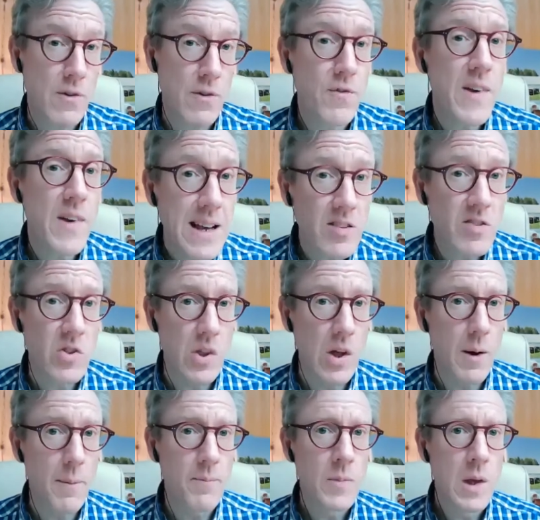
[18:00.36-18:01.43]
fix
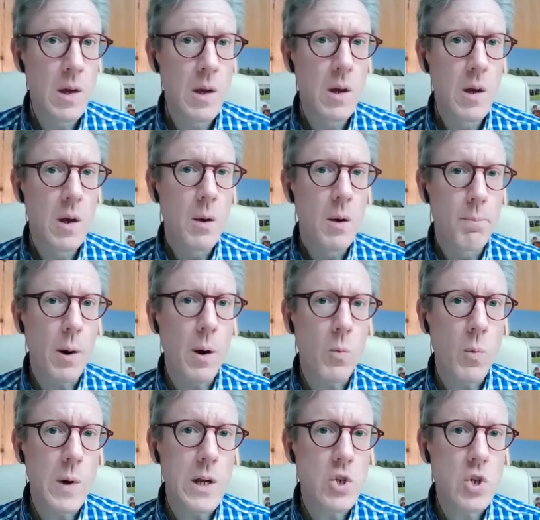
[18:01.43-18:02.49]
them, but
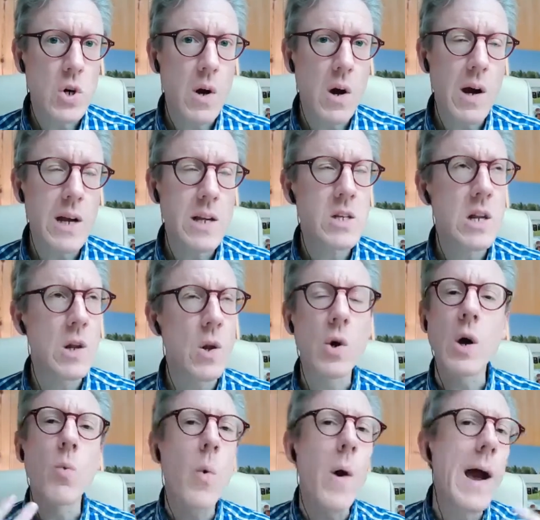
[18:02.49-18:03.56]
we try to look
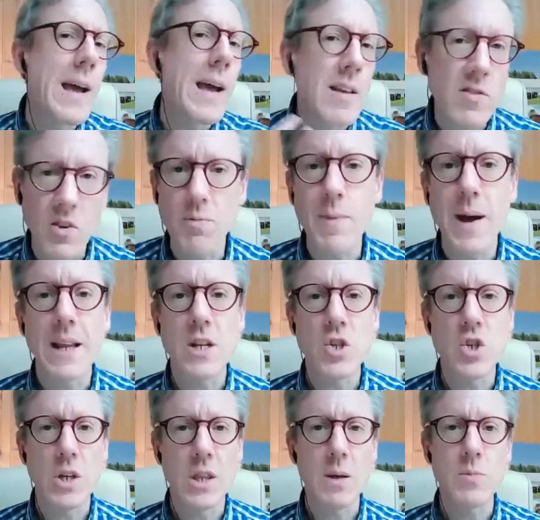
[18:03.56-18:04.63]
at ways of
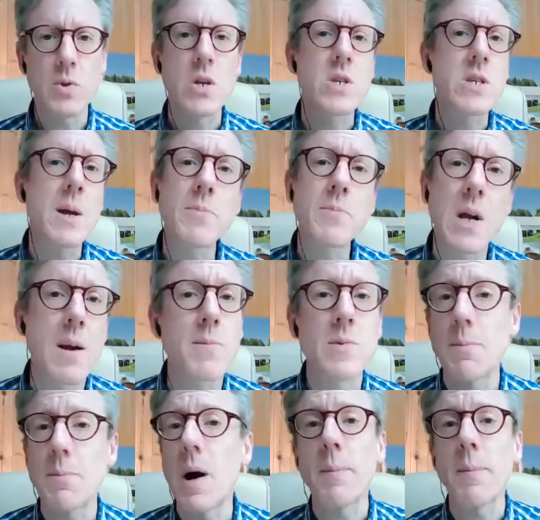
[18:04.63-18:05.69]
managing them. So sometimes
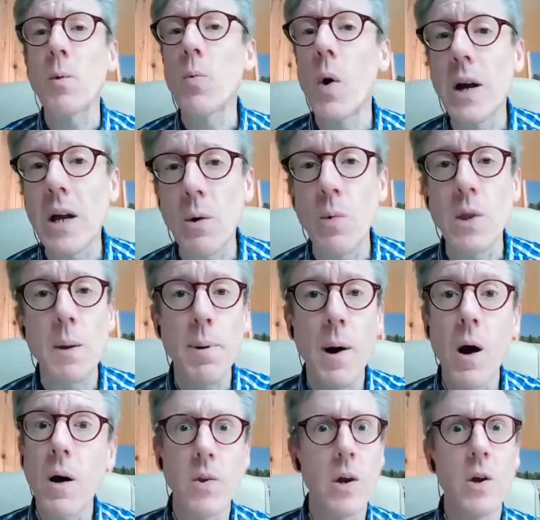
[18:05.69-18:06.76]
it might be working with a
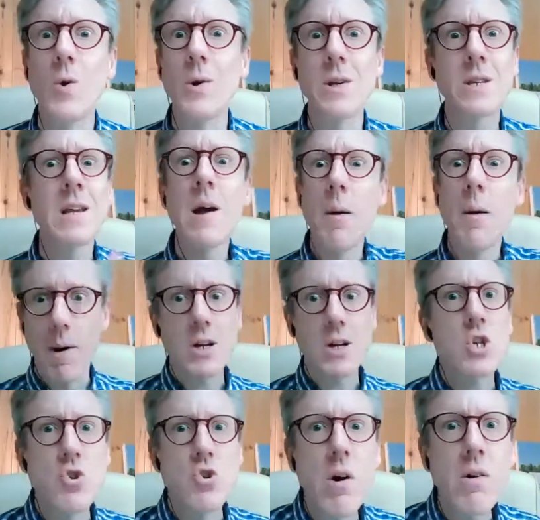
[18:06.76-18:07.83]
partner who is much
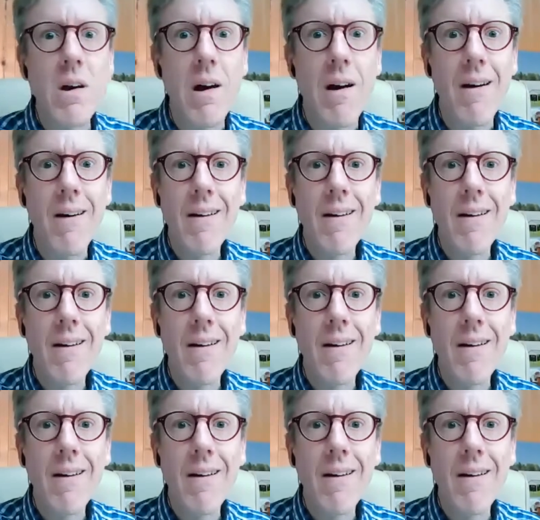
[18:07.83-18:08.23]
stronger.